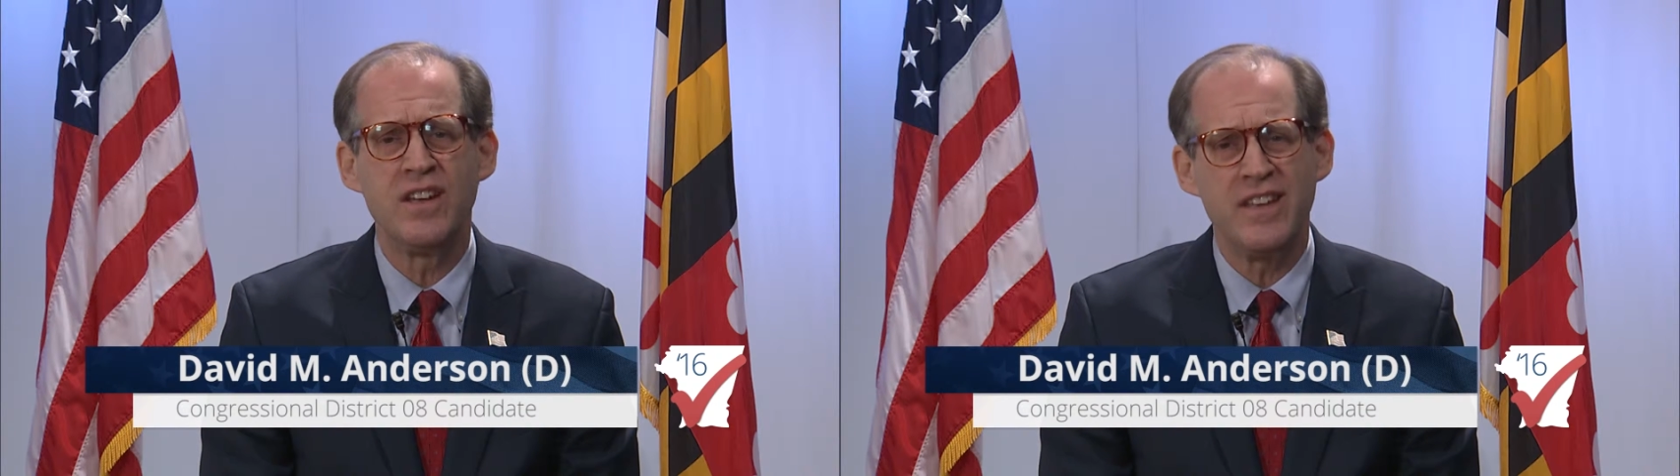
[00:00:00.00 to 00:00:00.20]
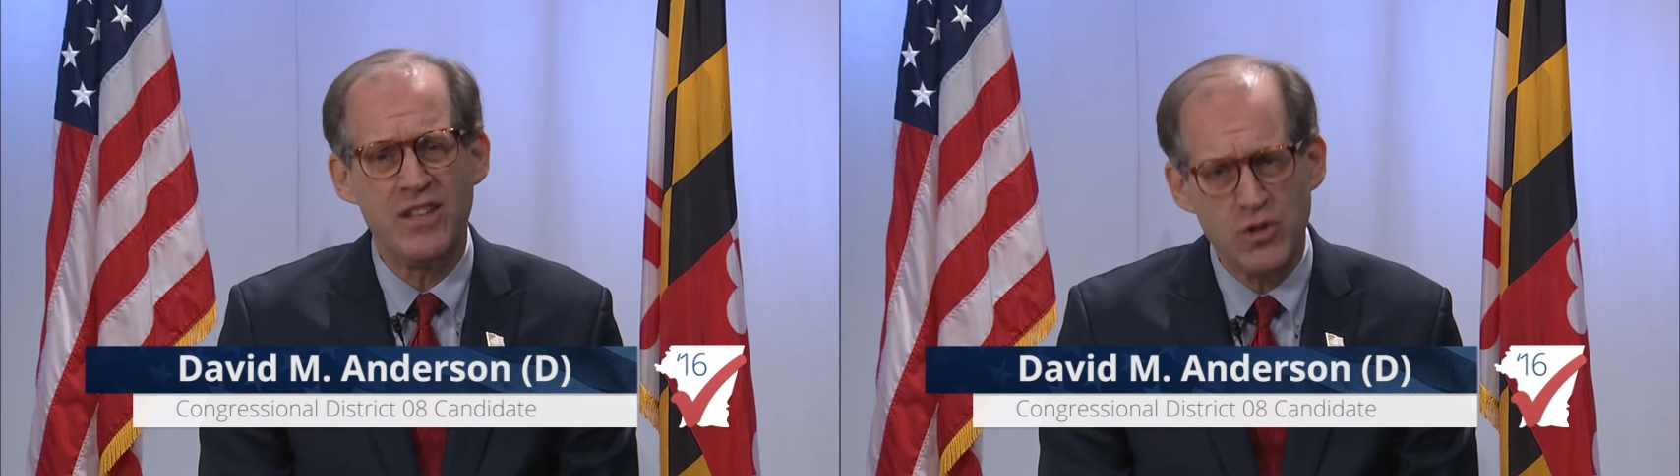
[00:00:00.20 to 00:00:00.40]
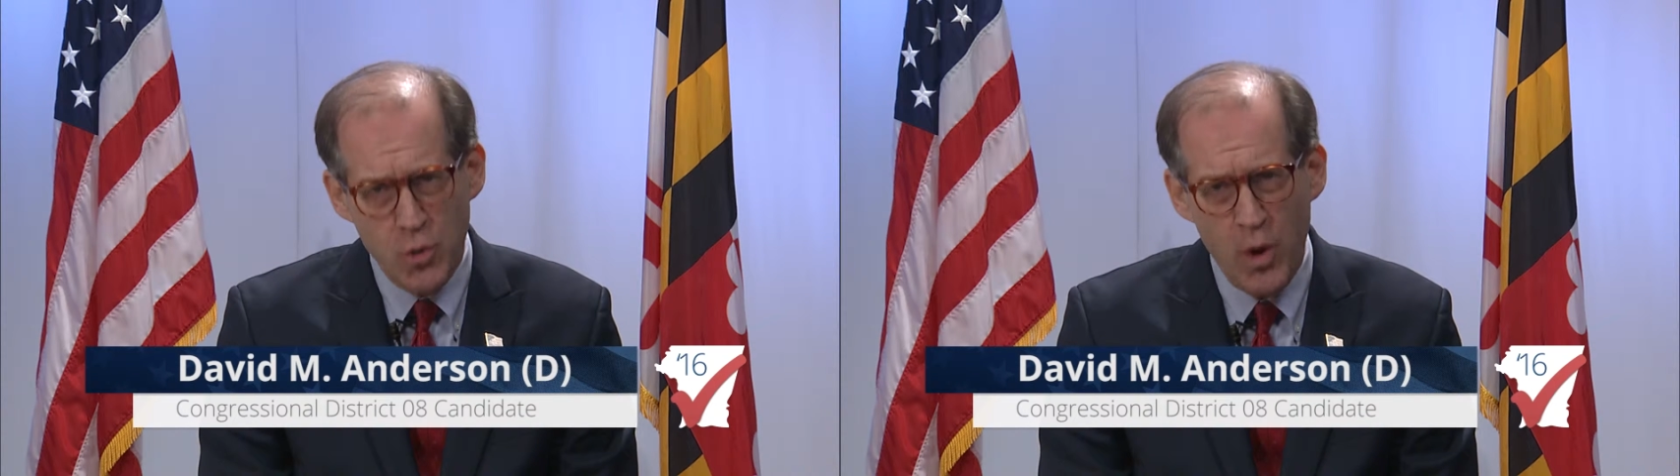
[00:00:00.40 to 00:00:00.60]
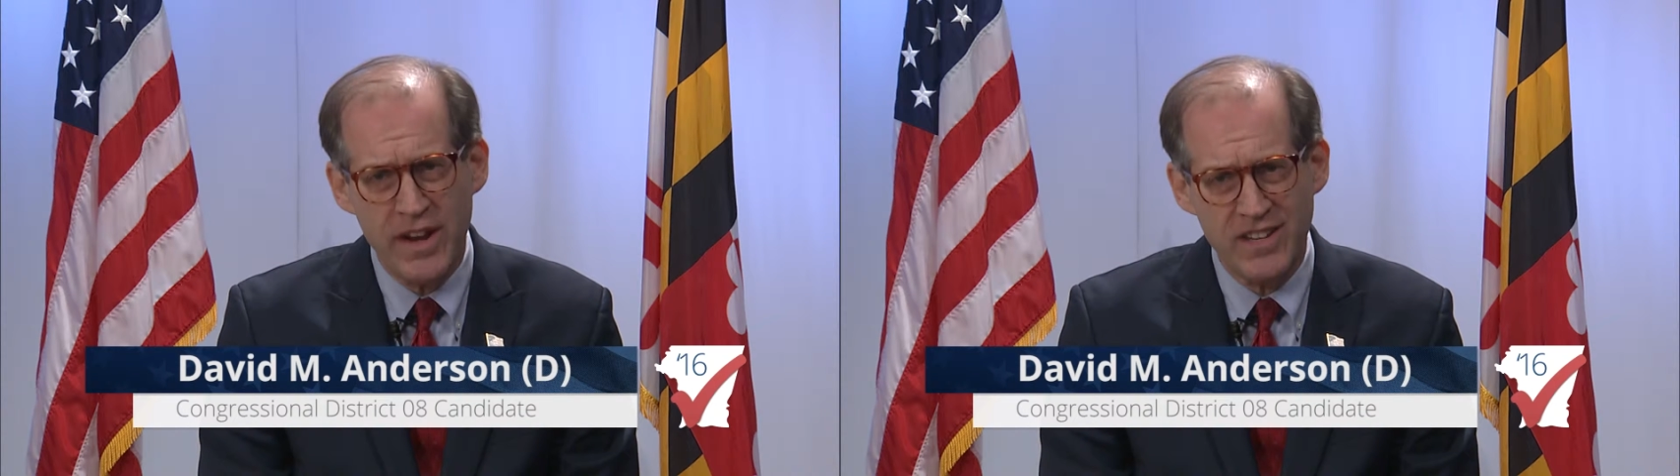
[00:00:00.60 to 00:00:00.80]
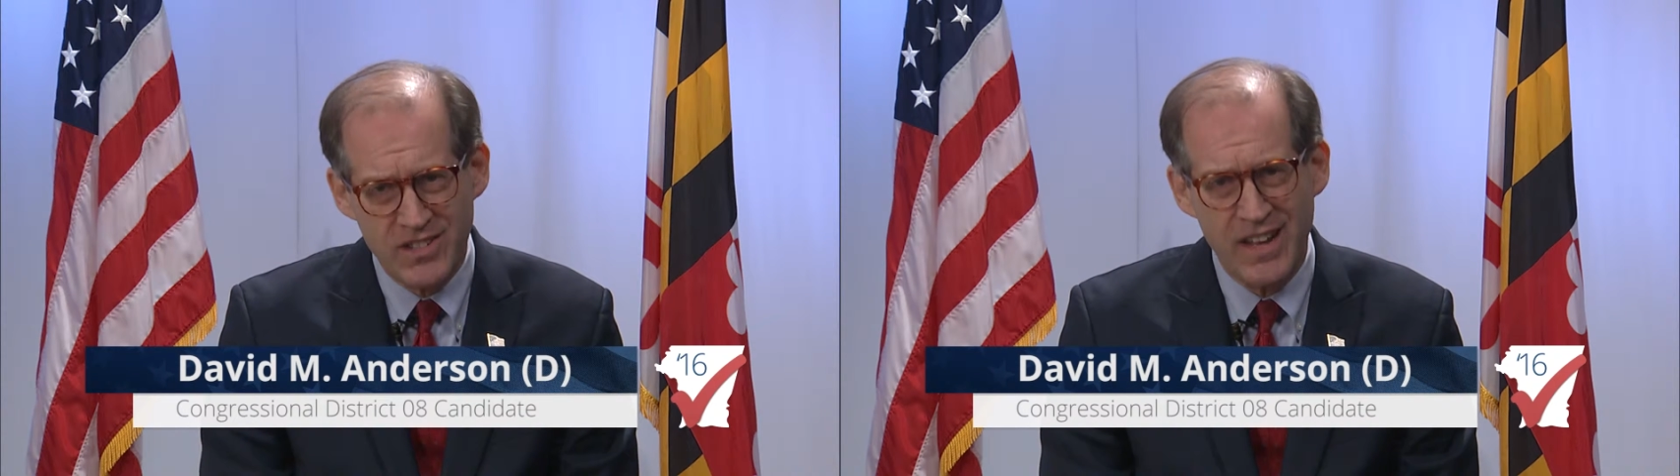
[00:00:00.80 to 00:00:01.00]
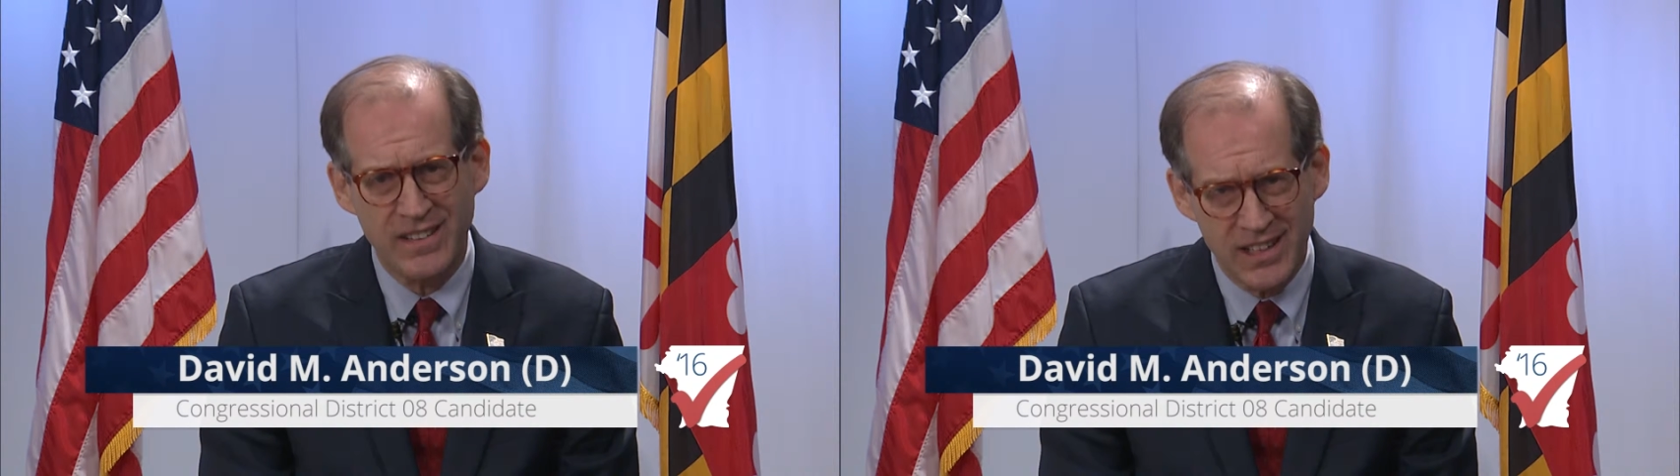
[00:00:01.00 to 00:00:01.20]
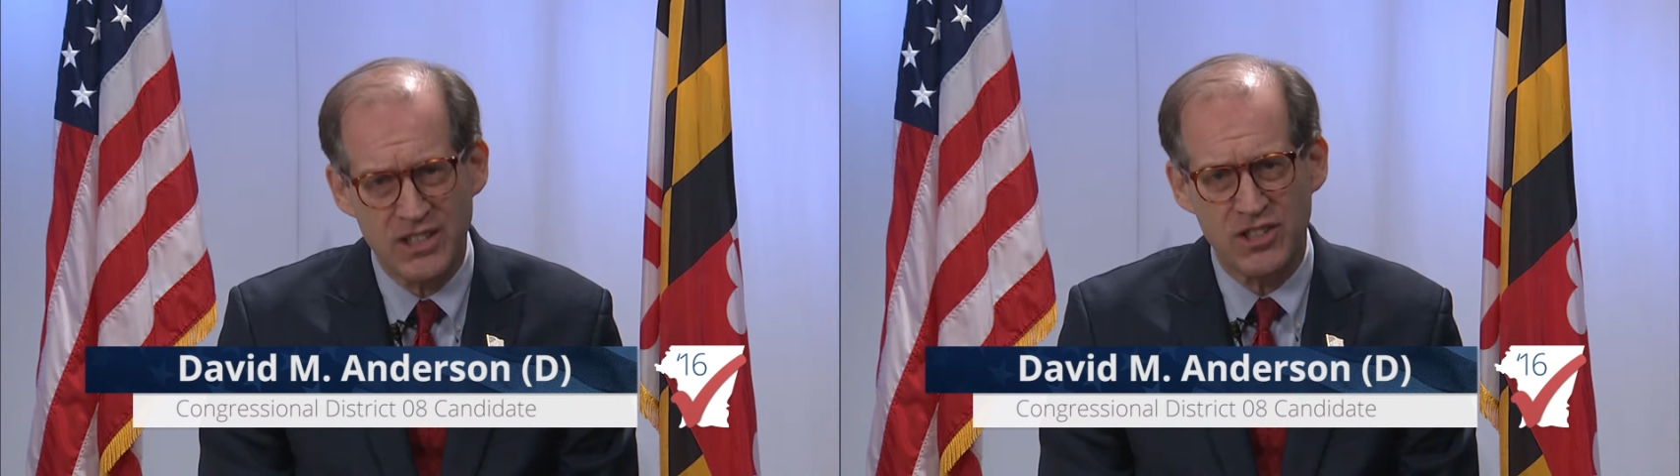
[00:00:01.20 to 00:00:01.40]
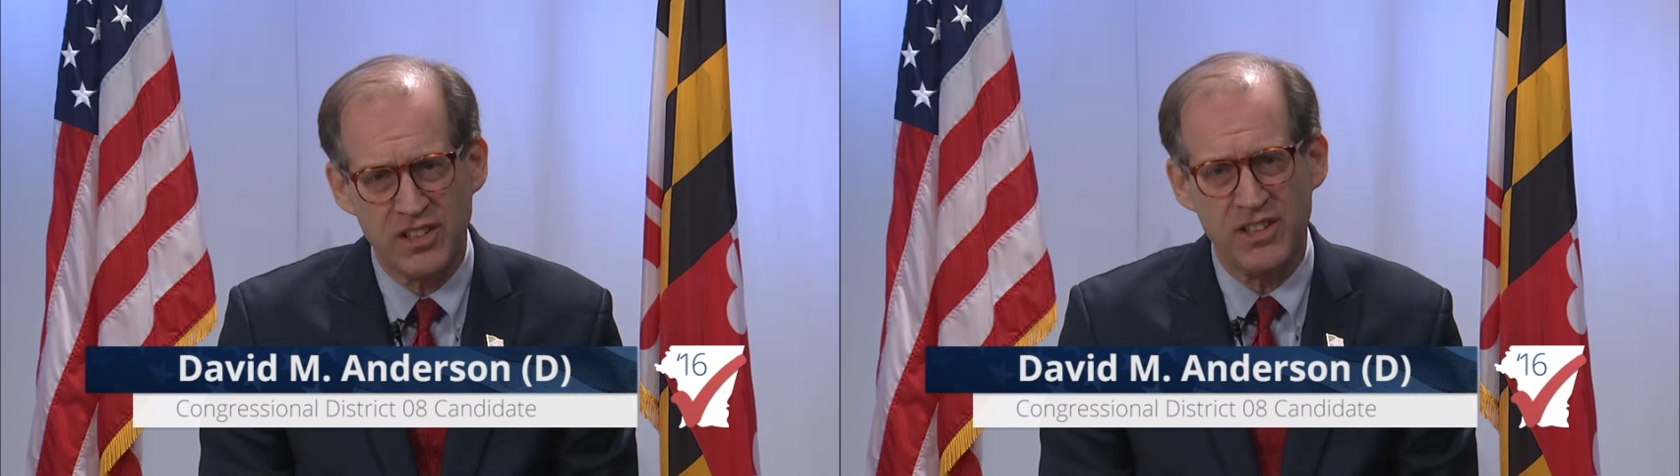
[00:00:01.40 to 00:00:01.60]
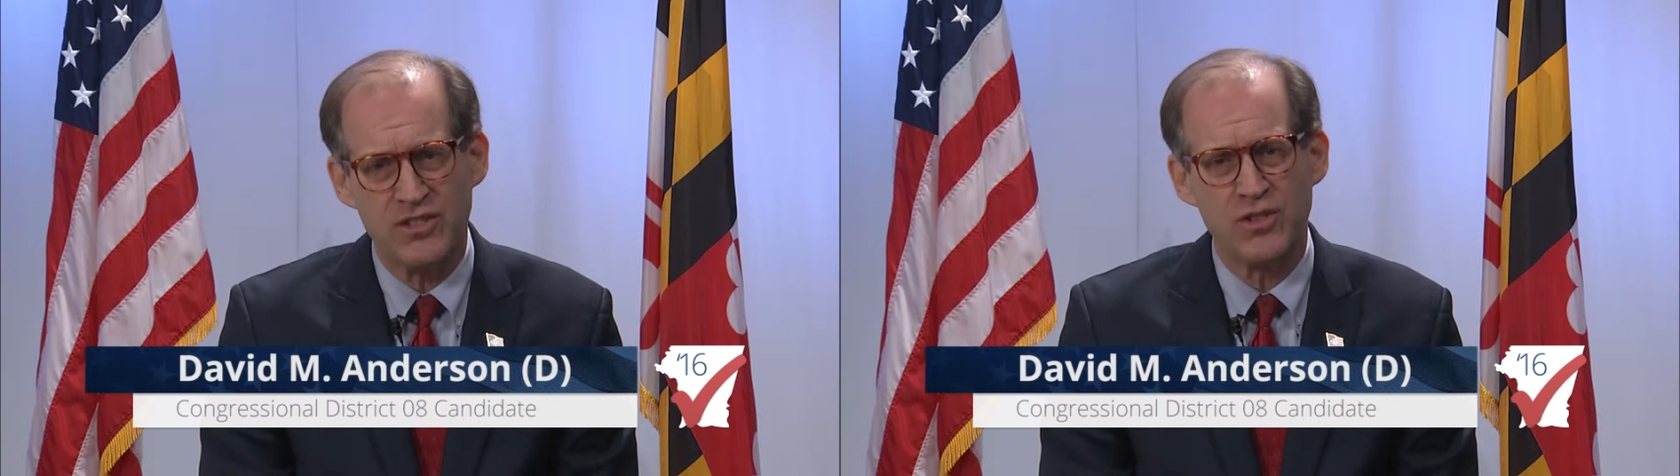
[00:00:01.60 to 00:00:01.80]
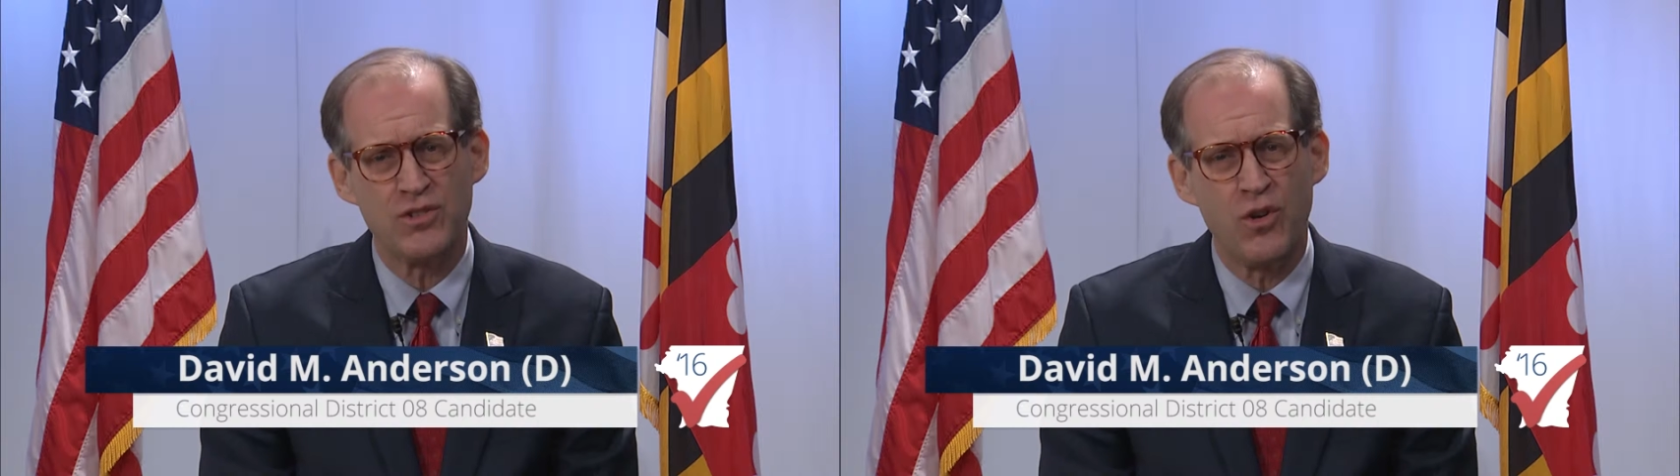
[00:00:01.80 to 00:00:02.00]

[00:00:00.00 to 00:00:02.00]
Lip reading: in 20 state legislatures